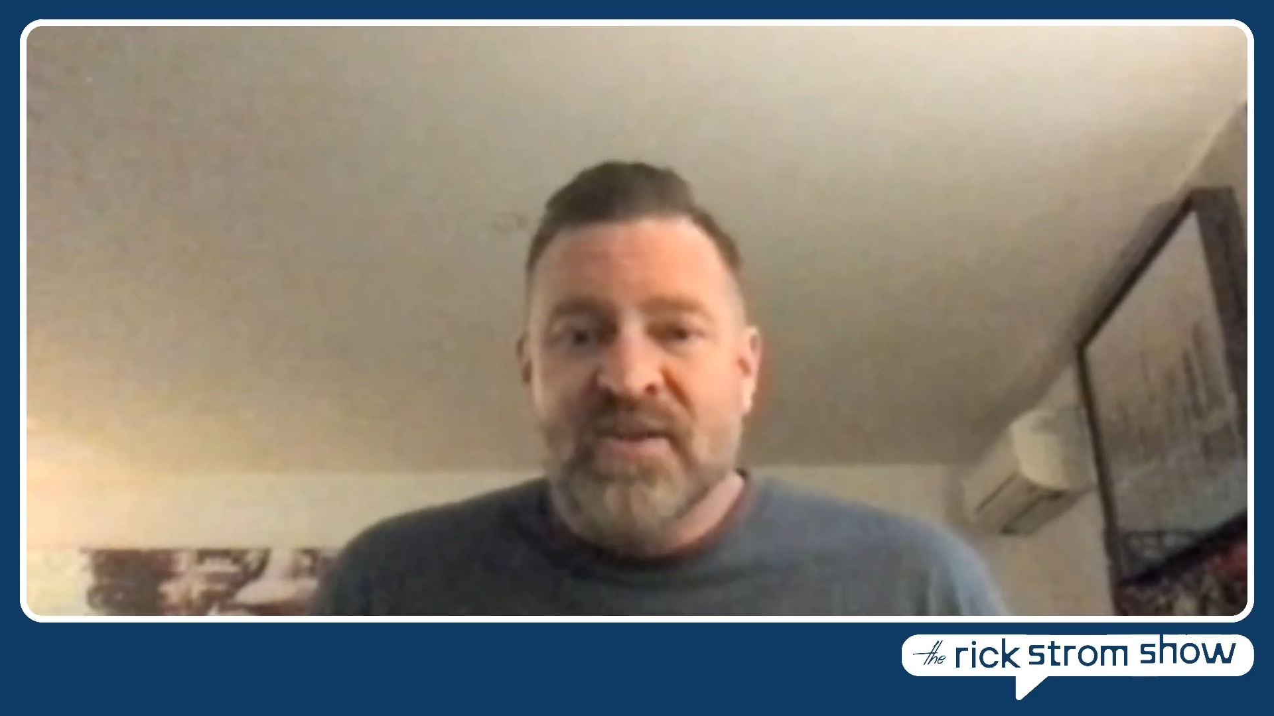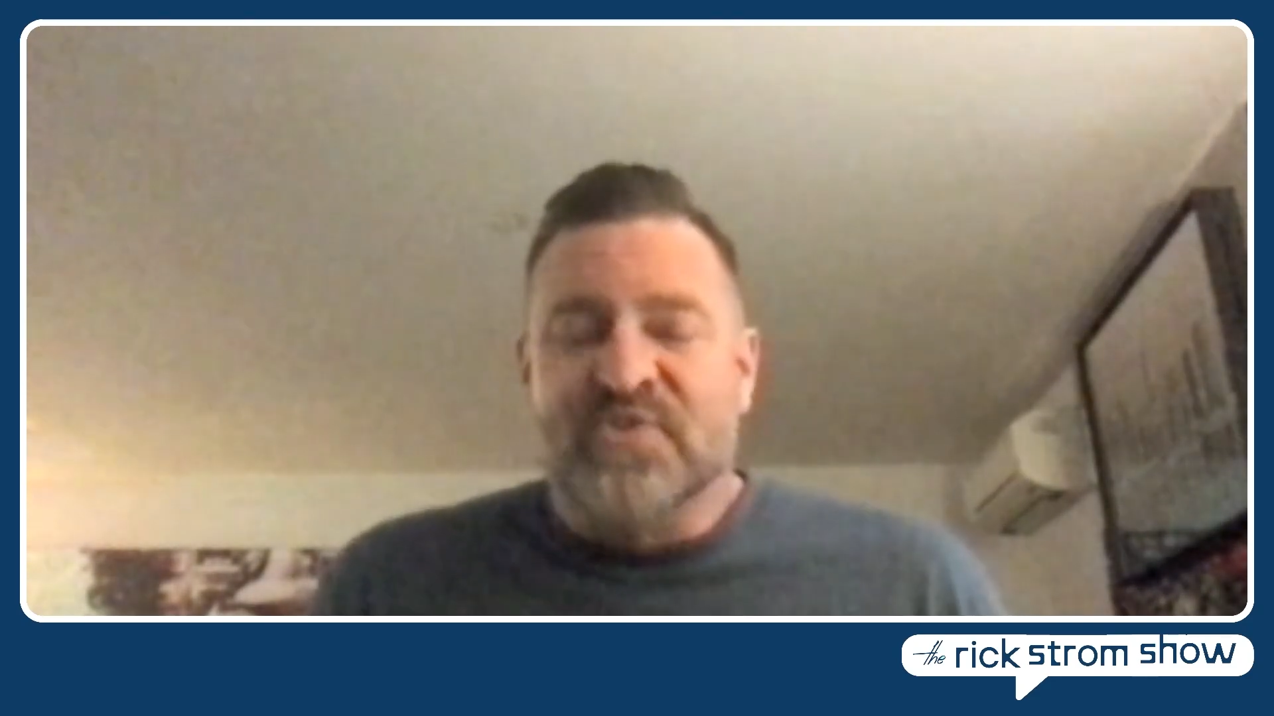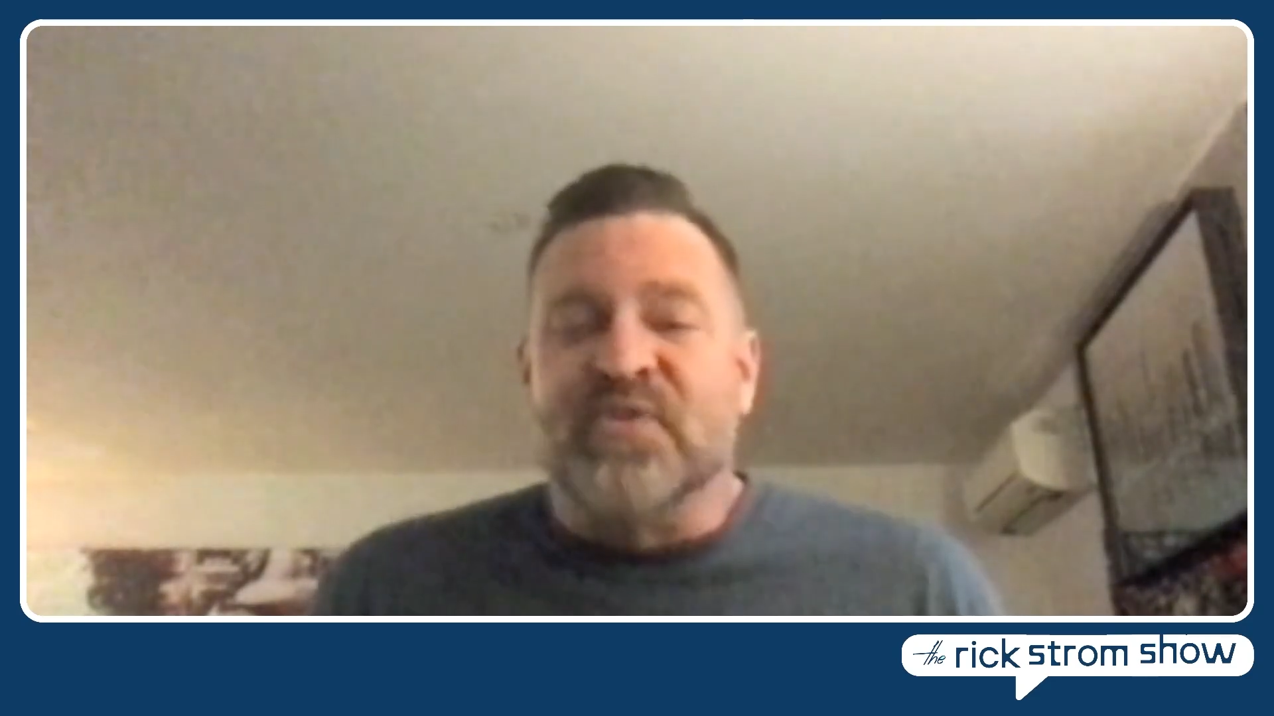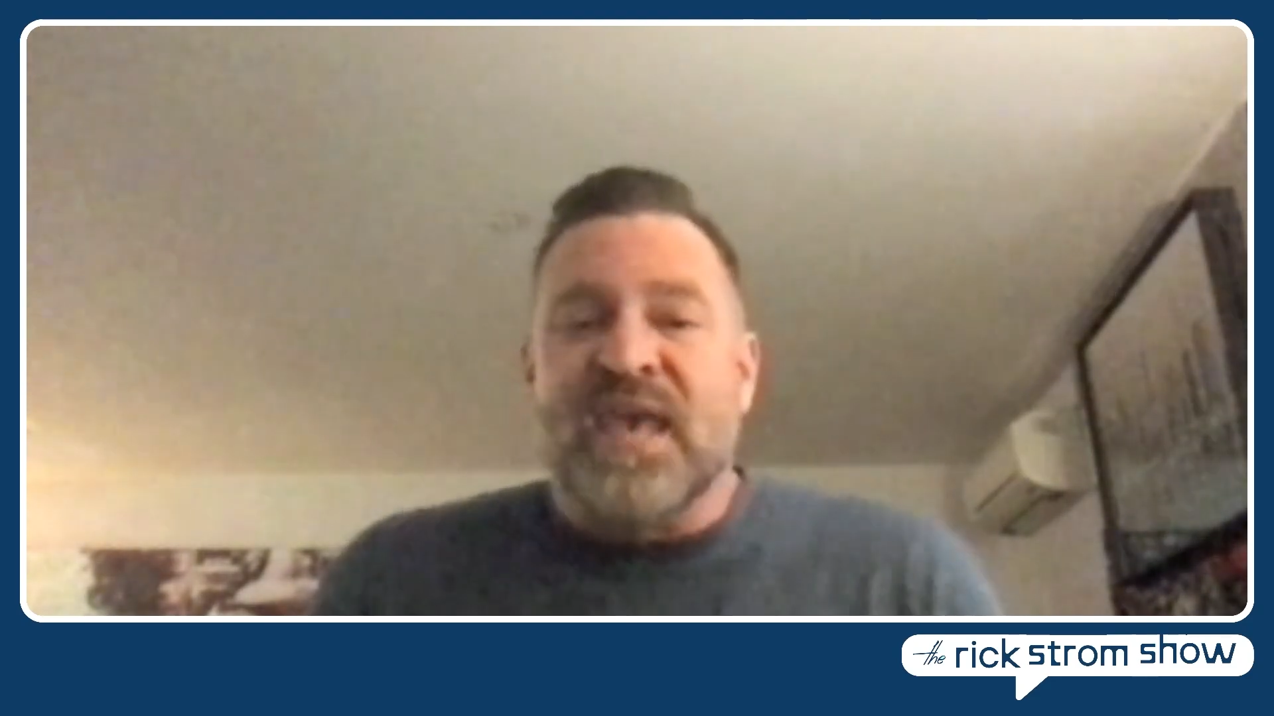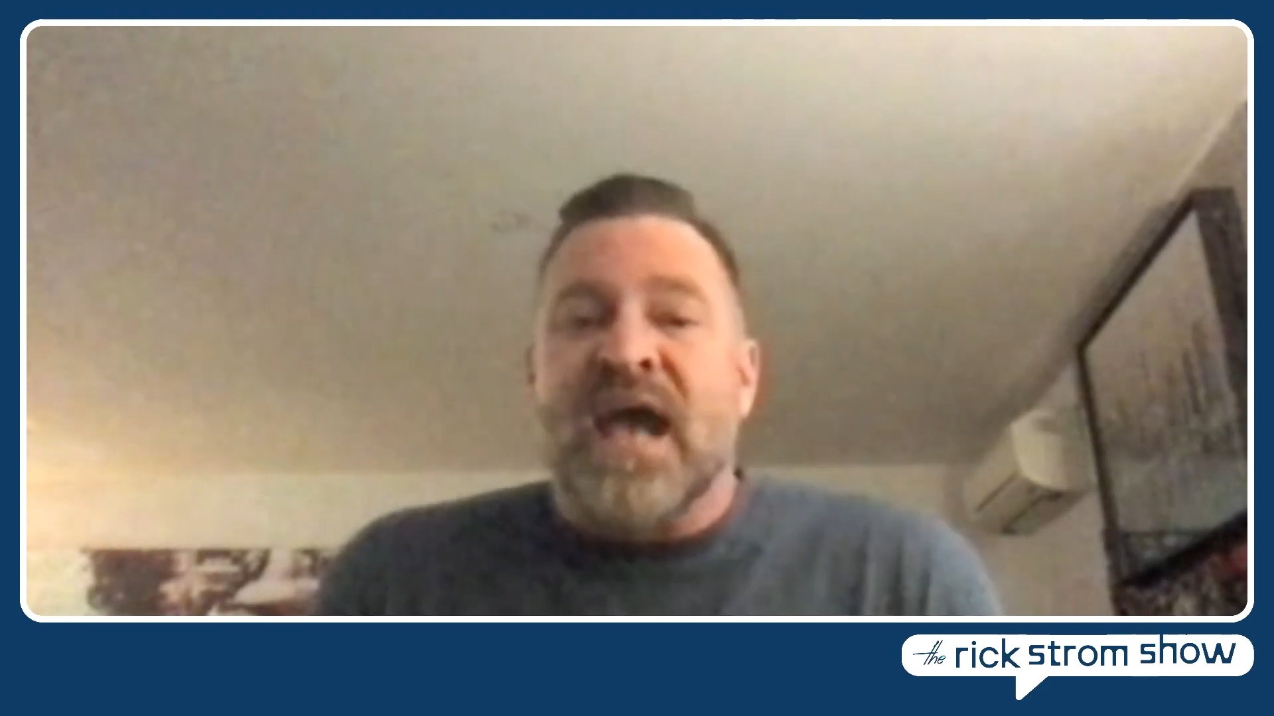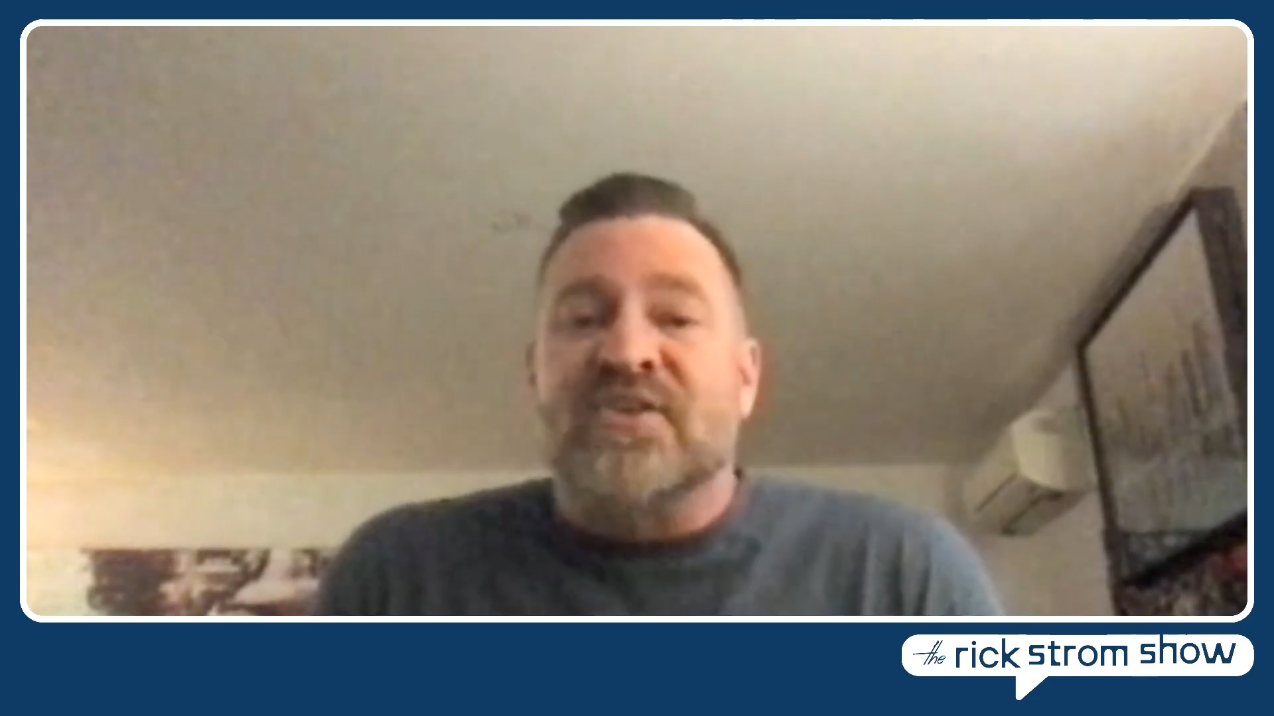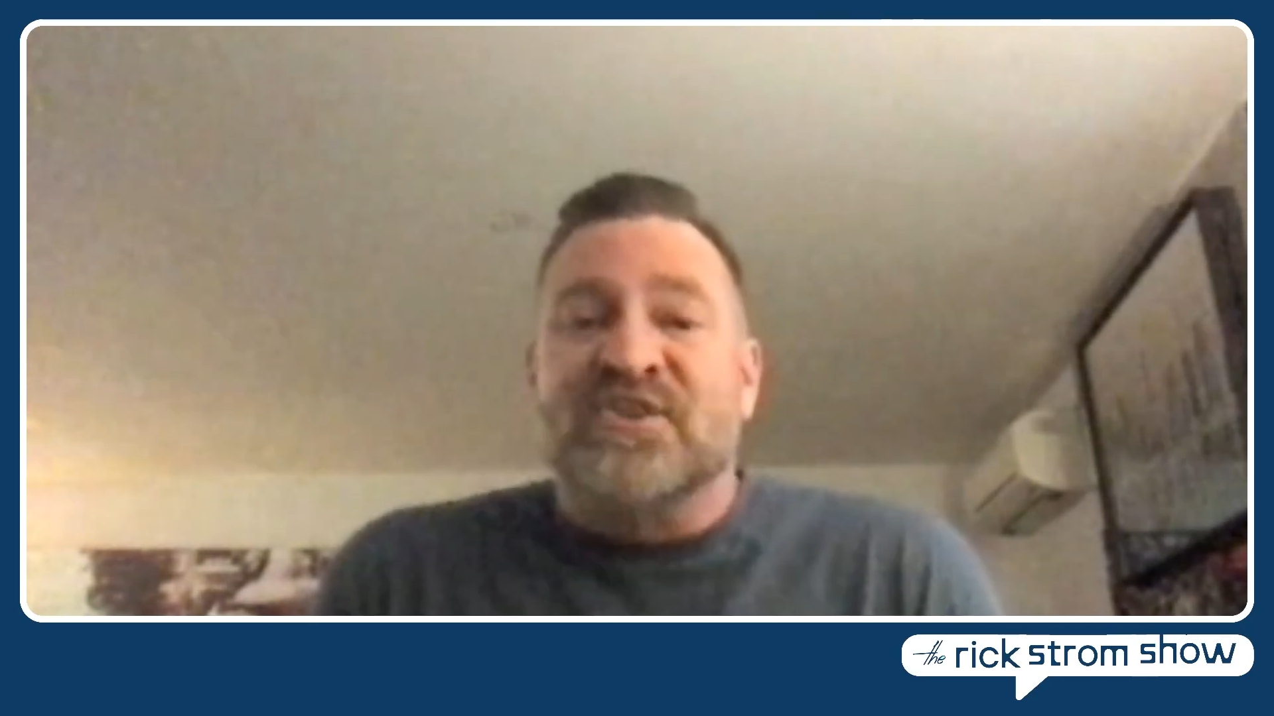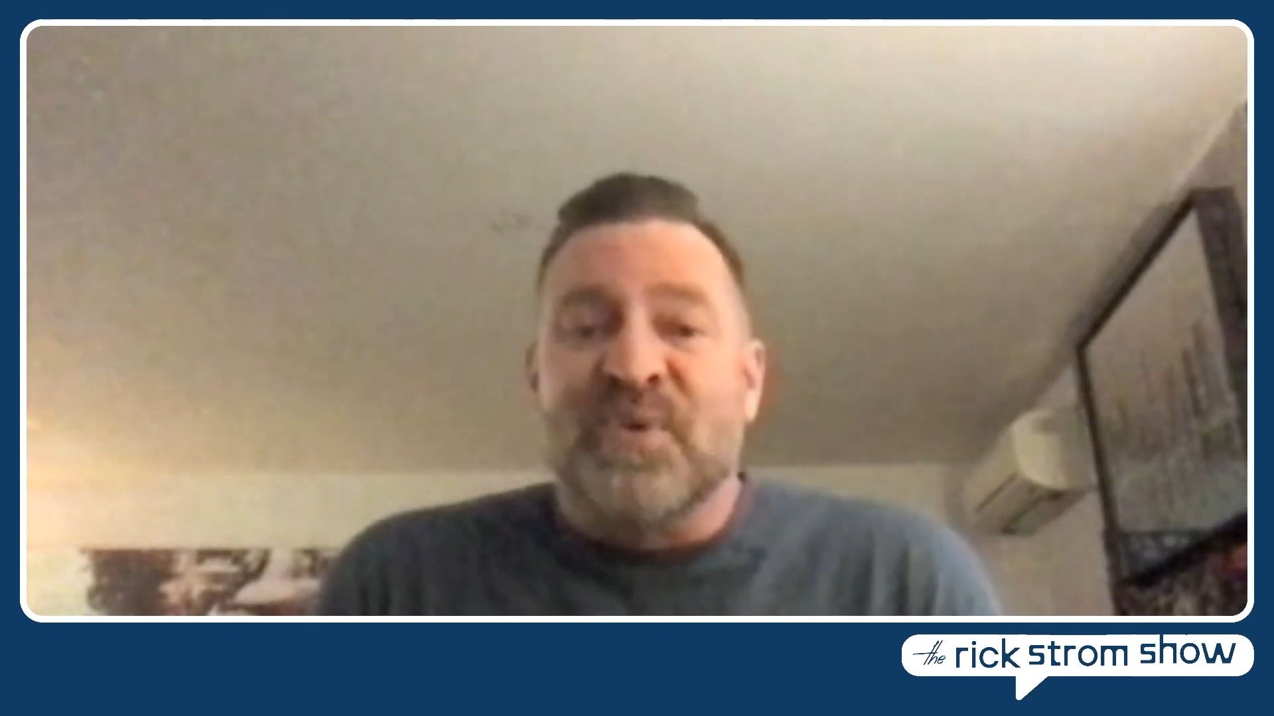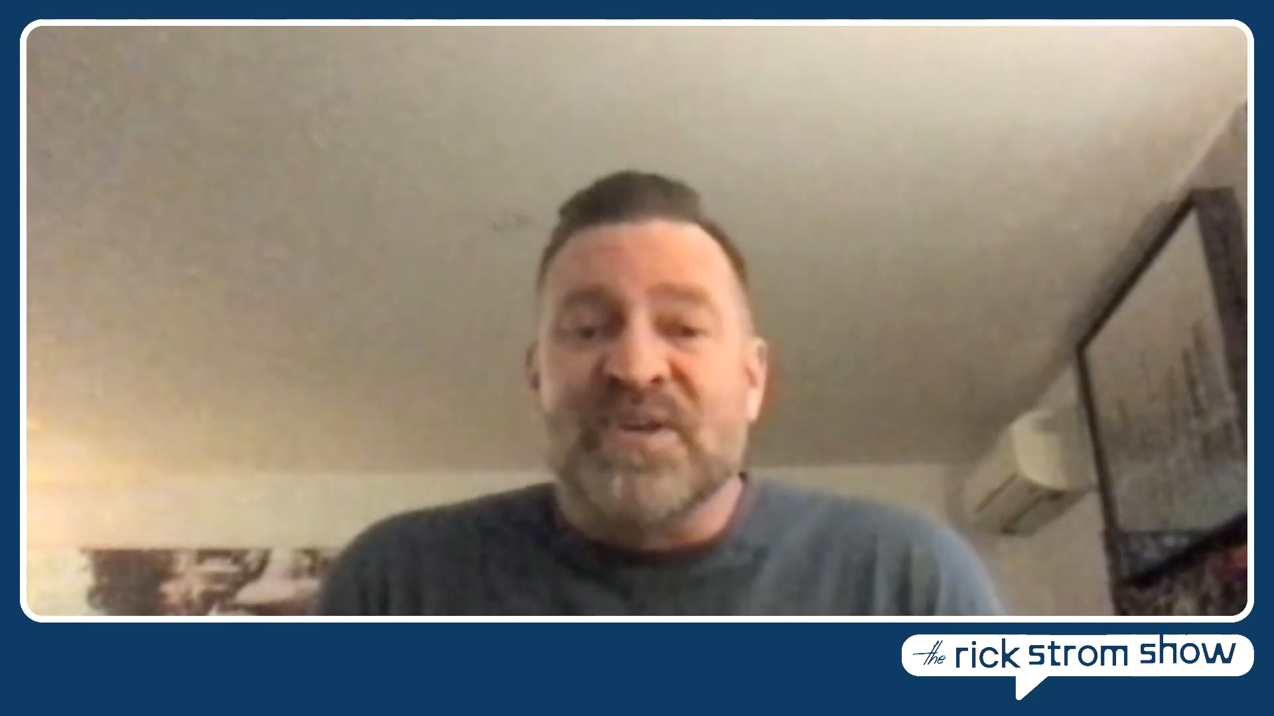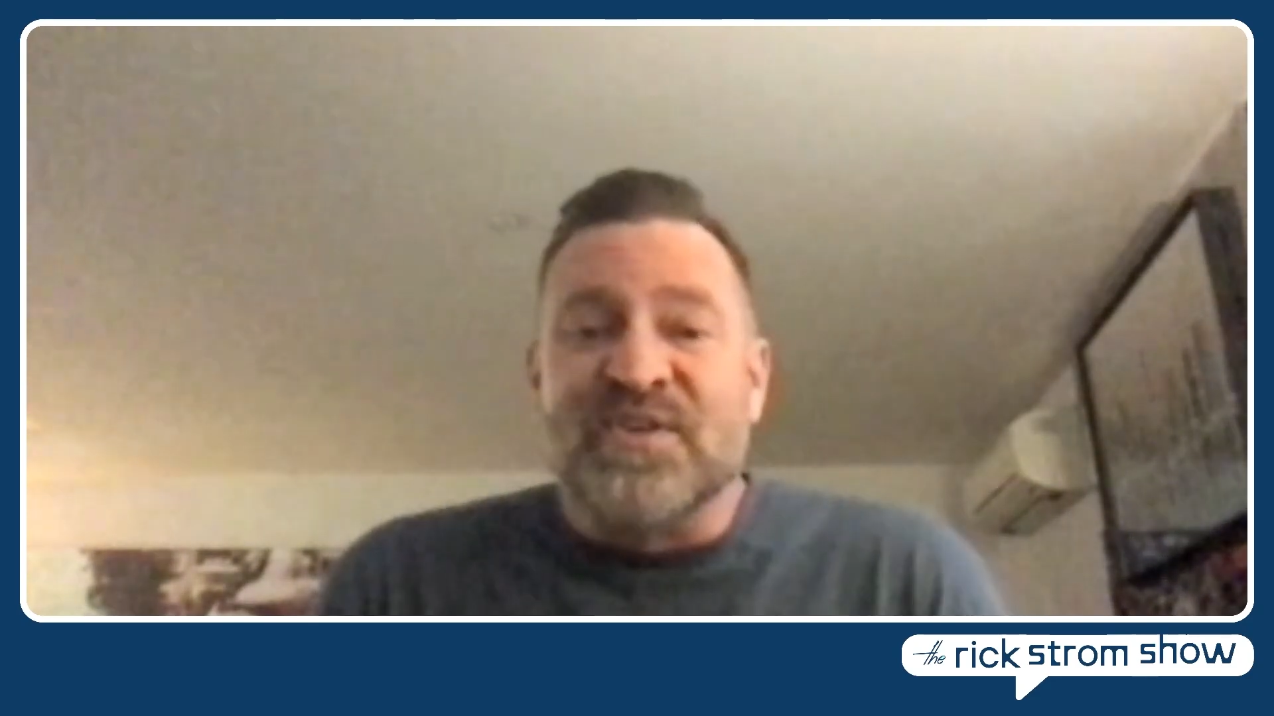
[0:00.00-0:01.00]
So they actually went